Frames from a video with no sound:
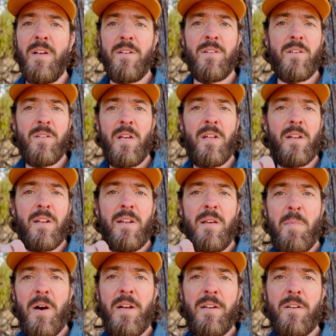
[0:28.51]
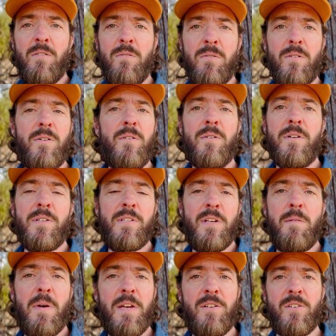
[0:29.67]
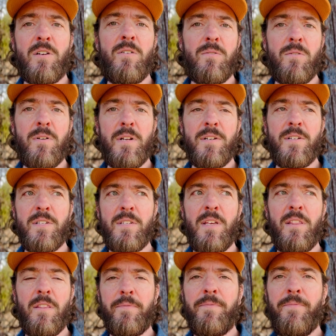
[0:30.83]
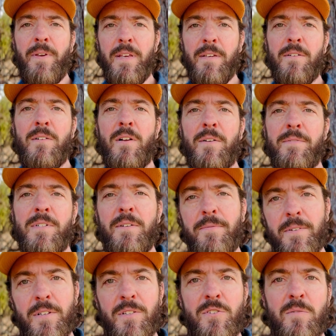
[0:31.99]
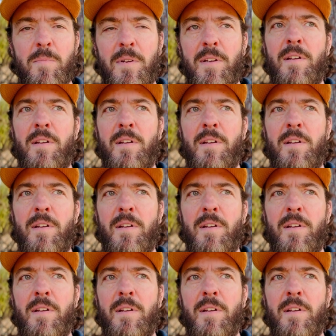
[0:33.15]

Just hit an E minor chord or a C major chord and just get the feel of a different instrument.